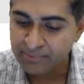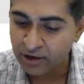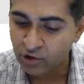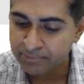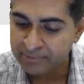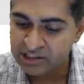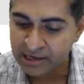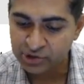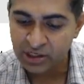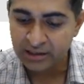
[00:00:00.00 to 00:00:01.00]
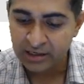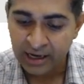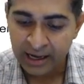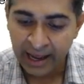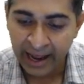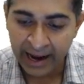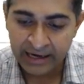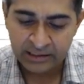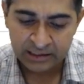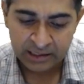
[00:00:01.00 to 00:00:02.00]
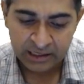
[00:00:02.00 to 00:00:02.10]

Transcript: macular perception and